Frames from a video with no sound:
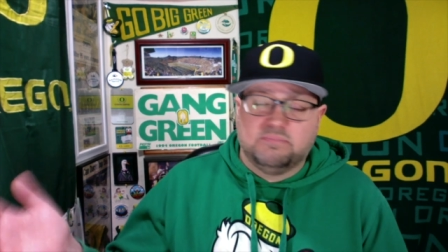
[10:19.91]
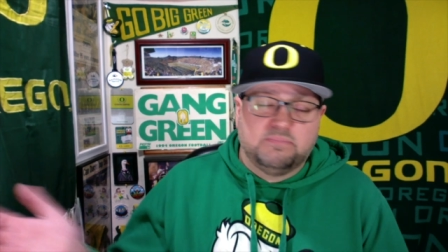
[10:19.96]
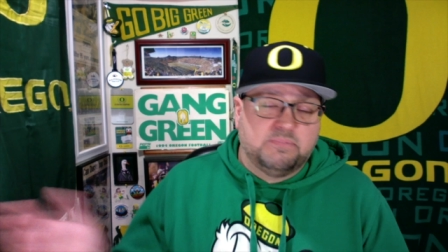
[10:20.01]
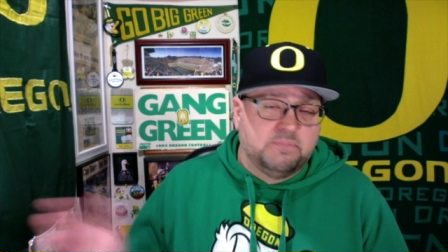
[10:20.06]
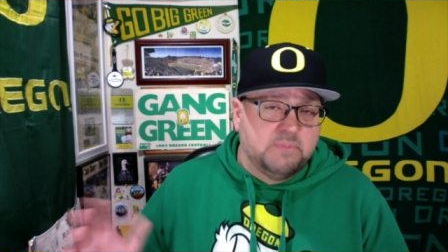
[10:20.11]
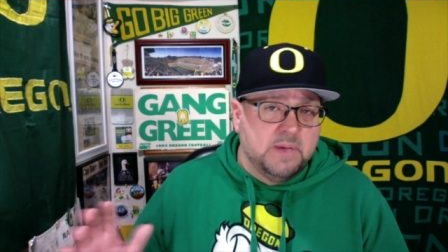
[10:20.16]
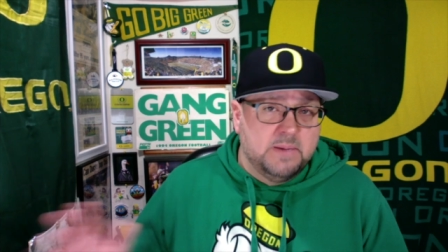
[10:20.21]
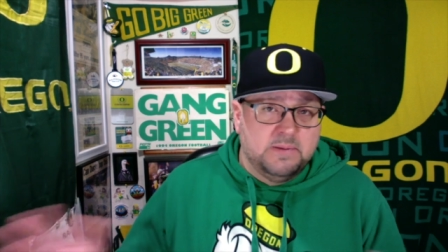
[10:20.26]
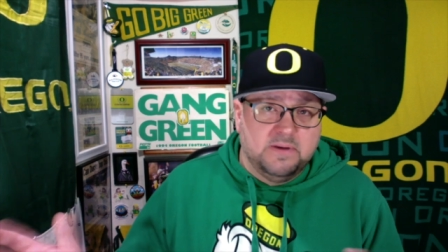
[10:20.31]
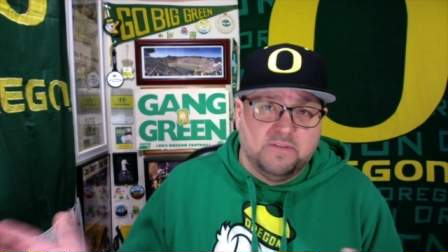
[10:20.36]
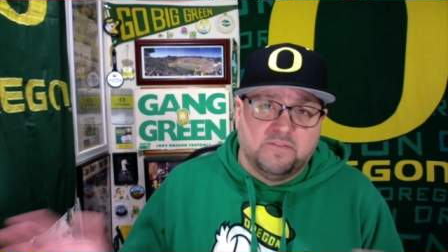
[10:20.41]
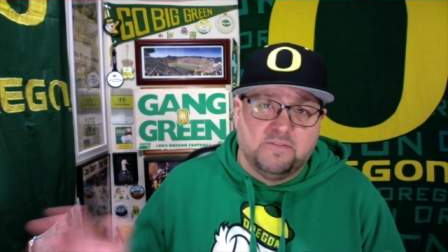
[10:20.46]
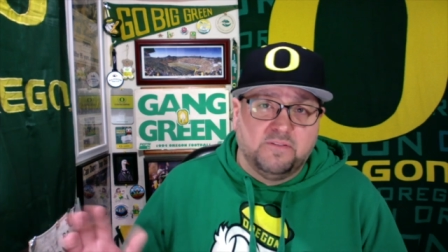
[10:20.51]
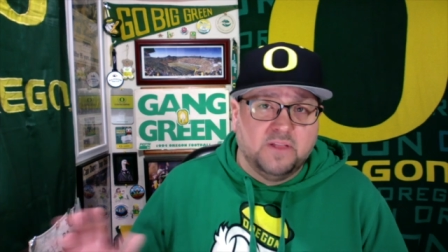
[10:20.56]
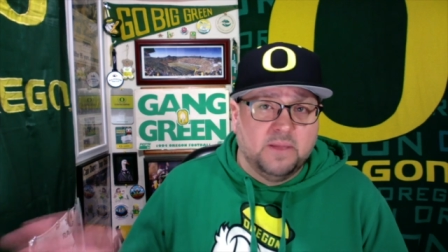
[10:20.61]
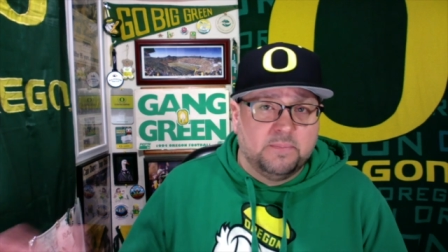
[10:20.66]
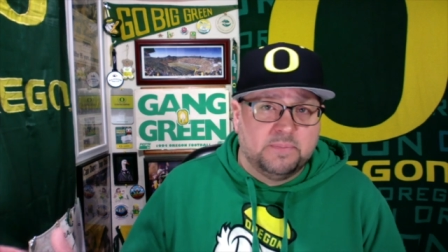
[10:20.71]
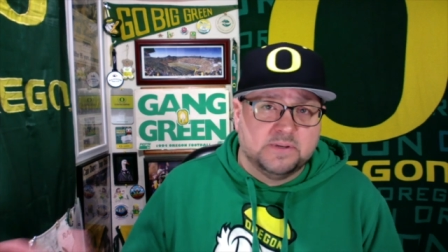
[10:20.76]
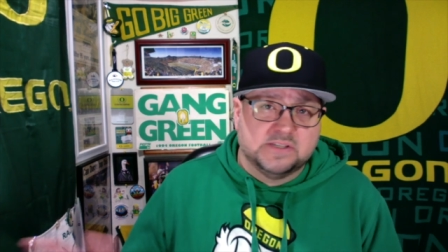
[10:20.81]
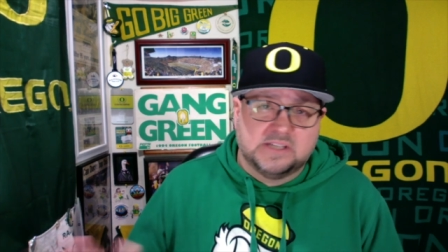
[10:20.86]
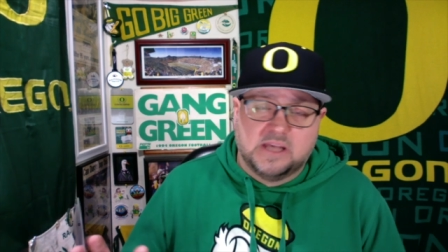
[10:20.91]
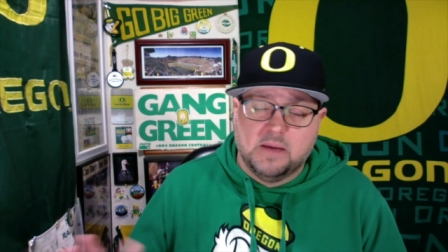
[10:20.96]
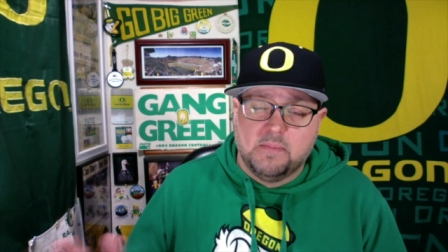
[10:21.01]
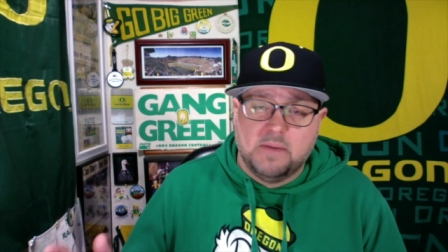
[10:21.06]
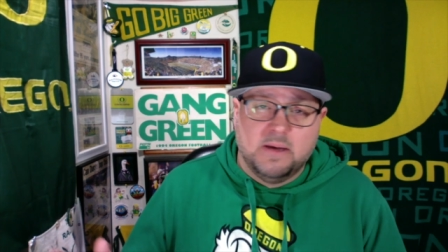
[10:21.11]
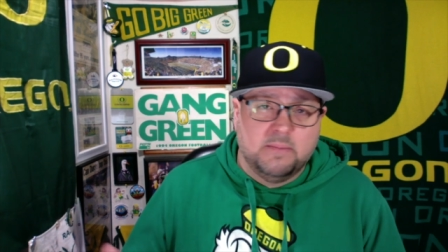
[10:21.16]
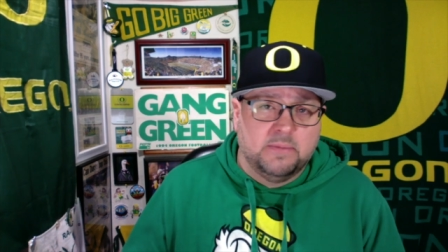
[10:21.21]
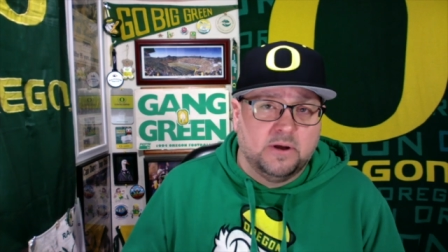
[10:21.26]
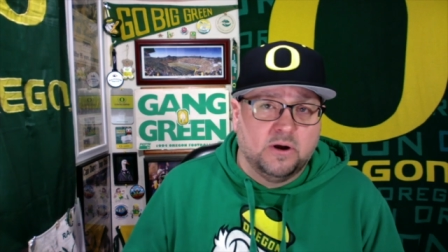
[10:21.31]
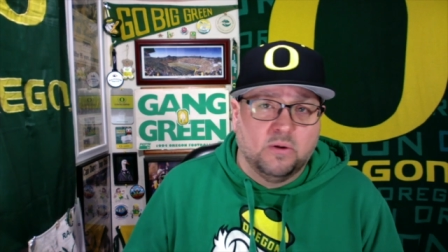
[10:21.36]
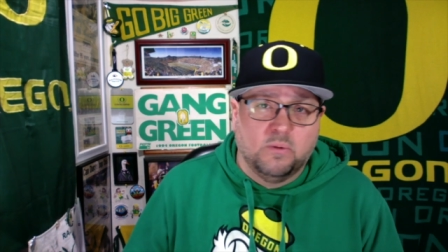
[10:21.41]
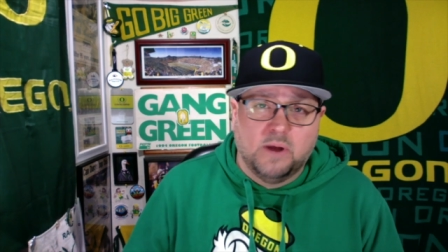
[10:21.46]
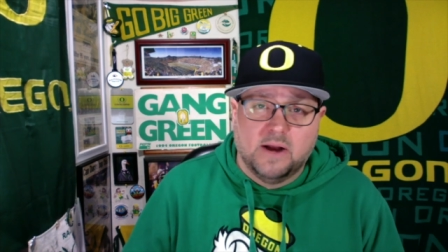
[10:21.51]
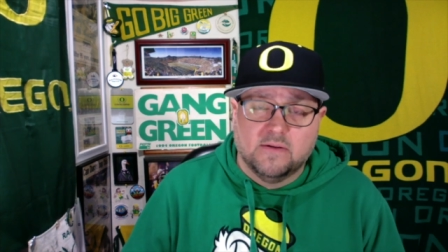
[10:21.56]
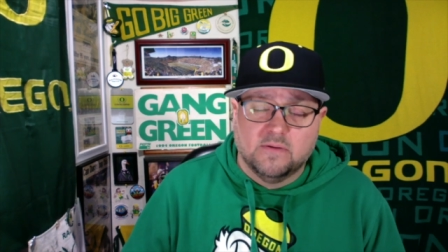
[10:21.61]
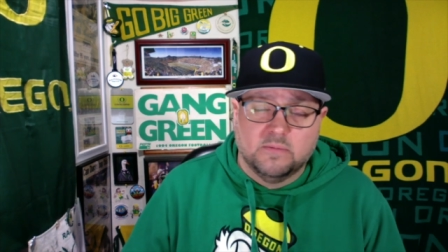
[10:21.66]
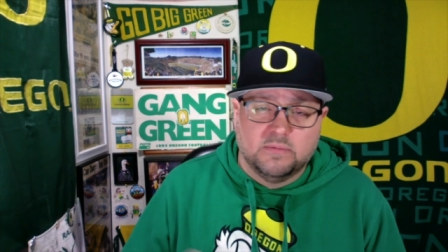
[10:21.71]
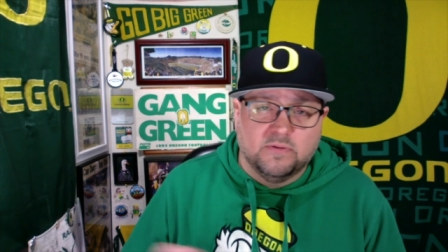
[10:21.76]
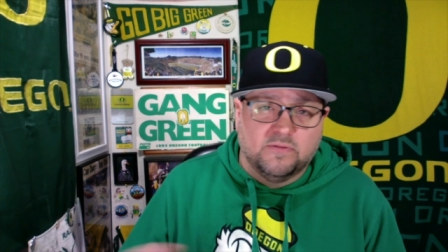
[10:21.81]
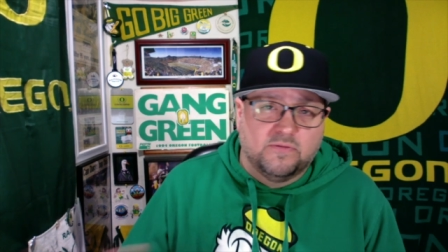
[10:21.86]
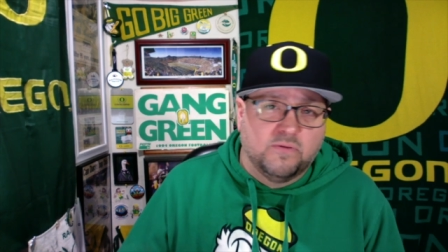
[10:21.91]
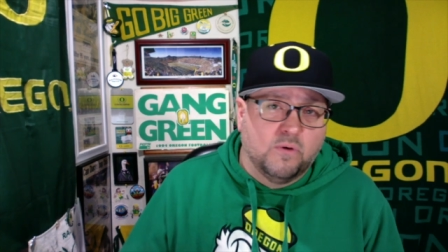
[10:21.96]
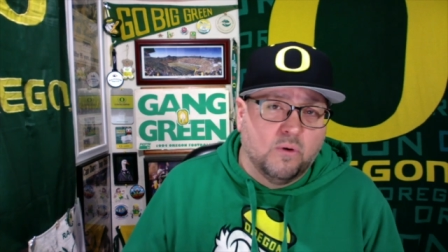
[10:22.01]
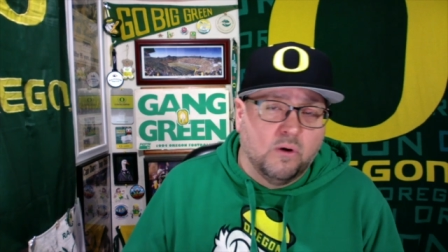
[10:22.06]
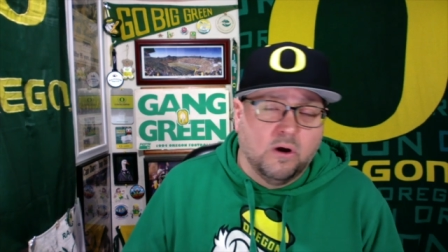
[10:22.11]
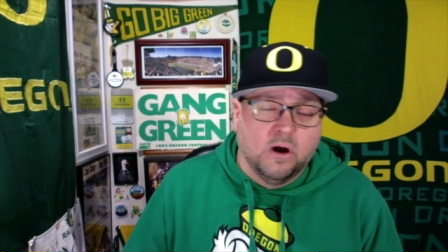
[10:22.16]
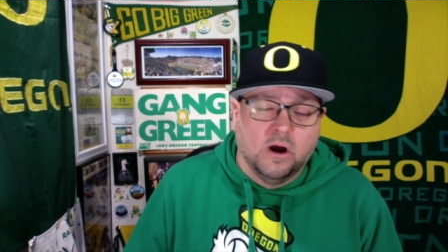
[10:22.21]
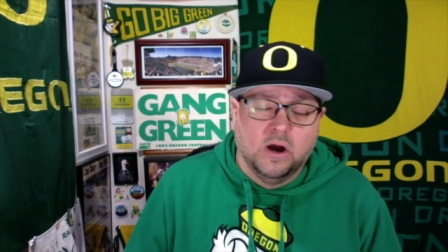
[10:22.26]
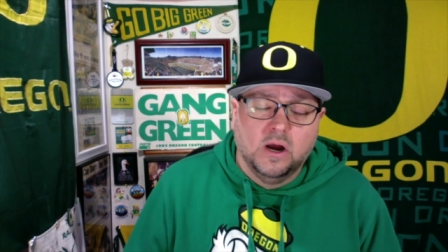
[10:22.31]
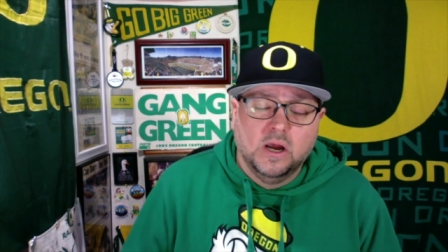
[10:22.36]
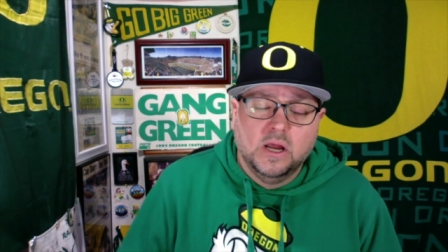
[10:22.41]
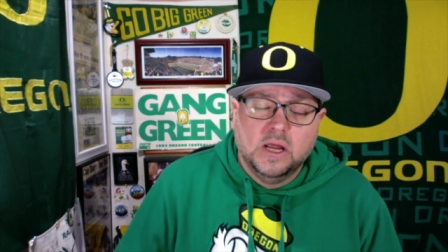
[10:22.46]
maybe flip his commitment or whatever before